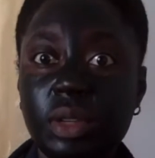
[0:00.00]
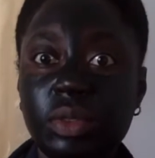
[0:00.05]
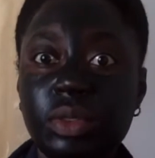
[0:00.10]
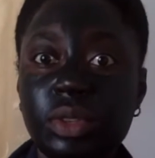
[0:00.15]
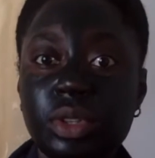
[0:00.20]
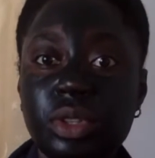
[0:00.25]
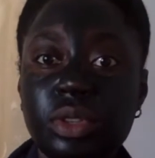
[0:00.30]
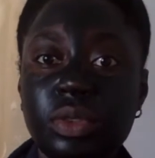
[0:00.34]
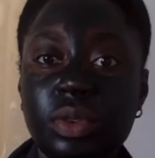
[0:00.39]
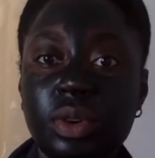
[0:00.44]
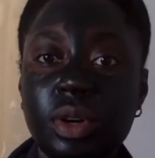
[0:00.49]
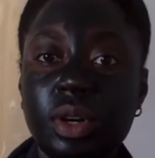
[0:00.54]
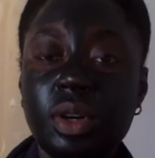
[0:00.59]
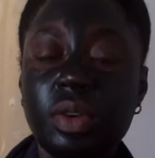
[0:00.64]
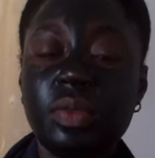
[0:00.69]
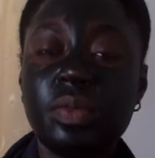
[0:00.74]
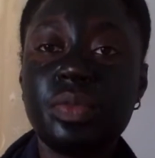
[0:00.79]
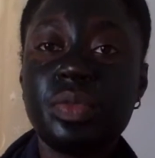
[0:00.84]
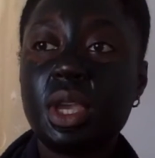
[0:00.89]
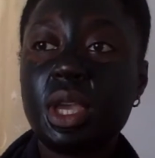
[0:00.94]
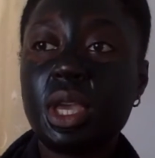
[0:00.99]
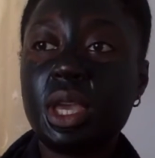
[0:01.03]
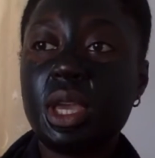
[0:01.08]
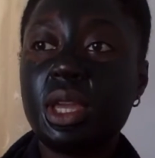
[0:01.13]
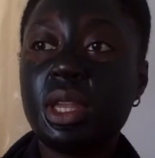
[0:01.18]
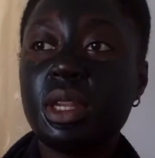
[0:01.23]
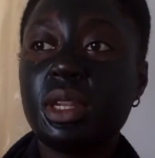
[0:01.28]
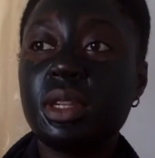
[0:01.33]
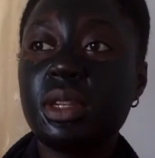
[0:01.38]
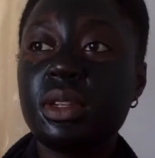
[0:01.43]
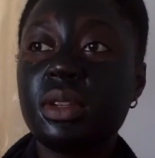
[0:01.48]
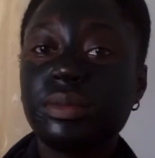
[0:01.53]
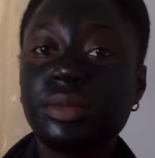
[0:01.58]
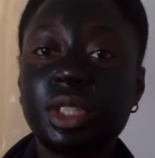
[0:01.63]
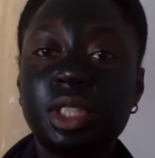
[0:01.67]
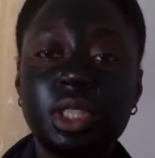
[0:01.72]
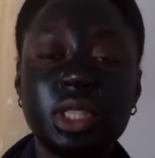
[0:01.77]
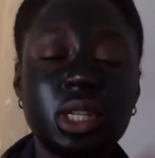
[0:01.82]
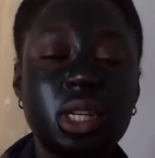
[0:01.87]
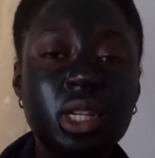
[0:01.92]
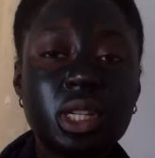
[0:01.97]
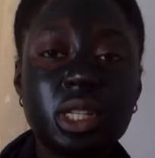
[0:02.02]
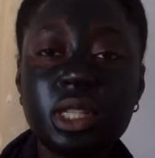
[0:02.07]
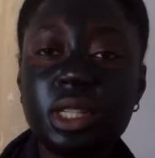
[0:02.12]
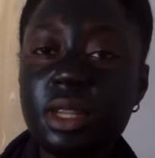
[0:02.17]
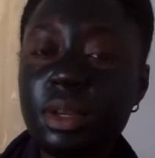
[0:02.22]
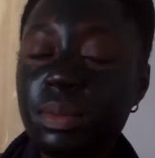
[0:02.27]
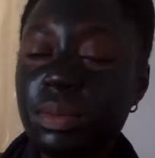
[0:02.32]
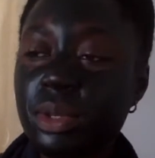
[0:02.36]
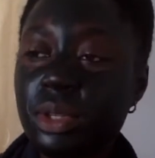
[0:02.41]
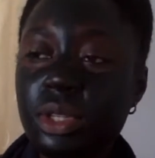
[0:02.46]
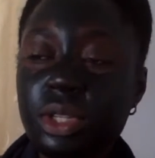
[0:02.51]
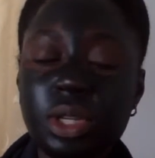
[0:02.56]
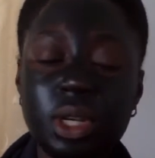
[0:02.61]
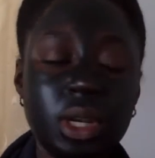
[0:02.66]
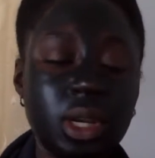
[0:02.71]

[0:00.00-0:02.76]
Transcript: first of all, and share tips, share